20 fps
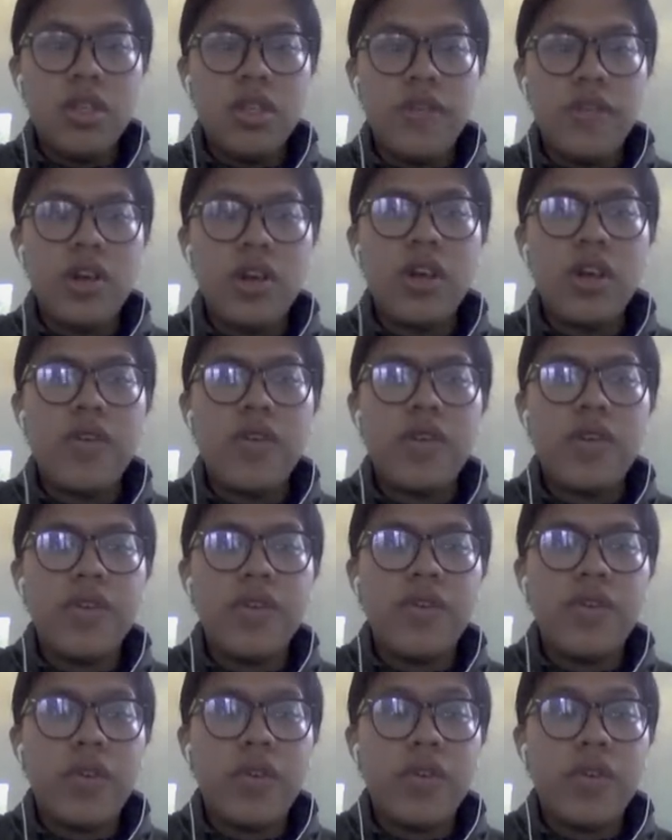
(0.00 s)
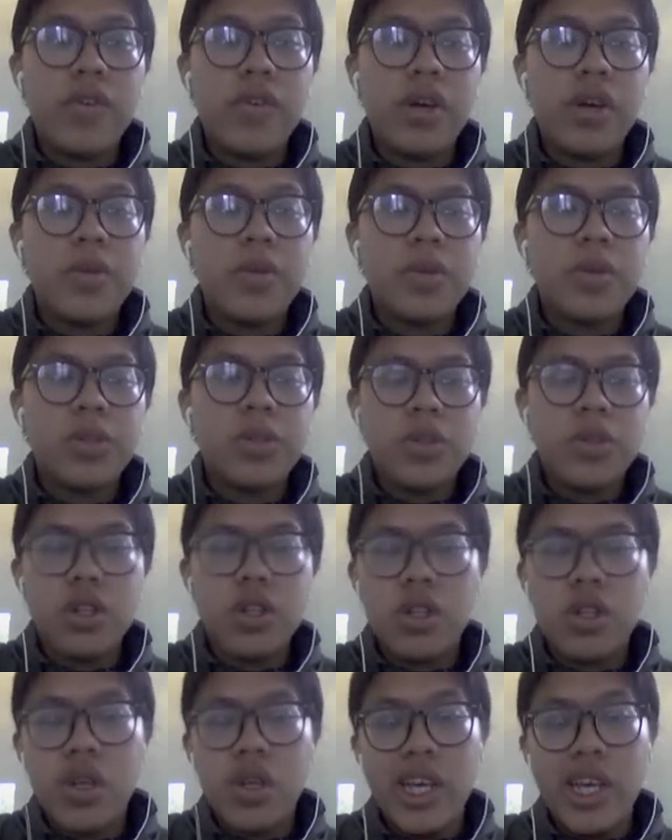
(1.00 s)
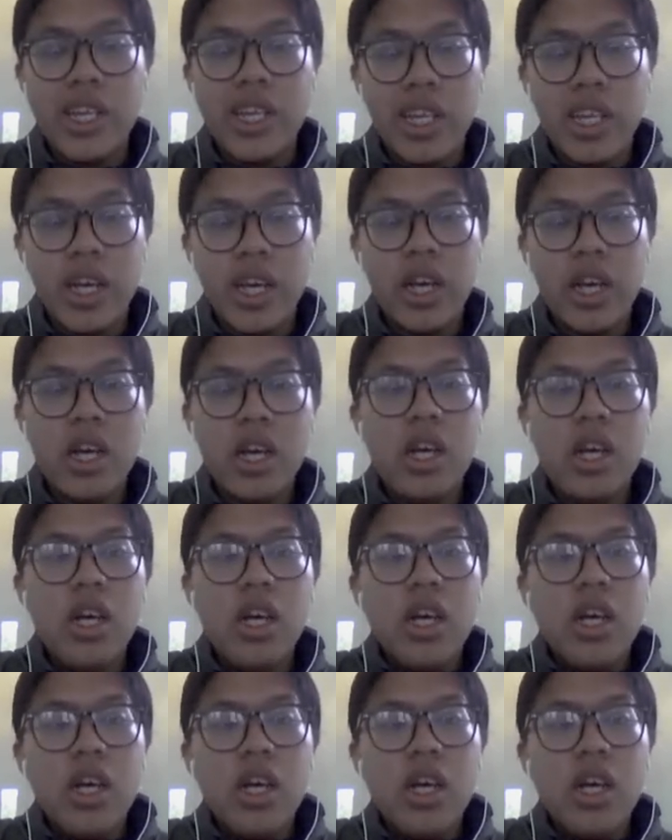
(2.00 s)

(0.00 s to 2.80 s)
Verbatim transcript: If you got, if you forgot to search, you can click here,